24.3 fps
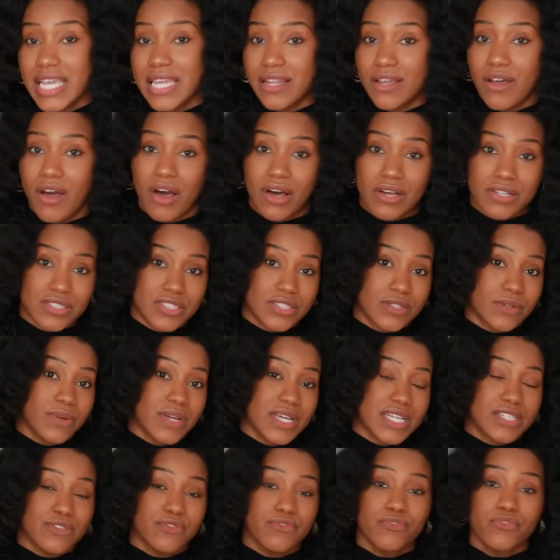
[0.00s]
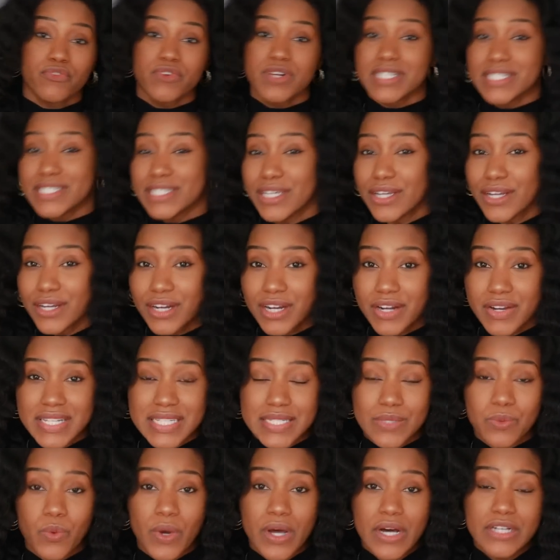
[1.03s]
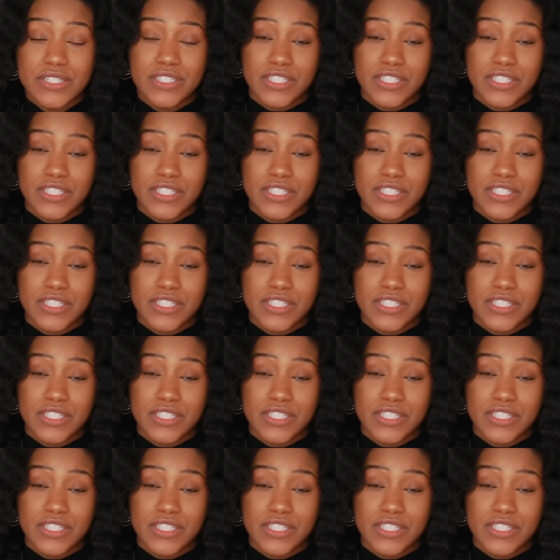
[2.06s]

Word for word: and it also is frizzier as well.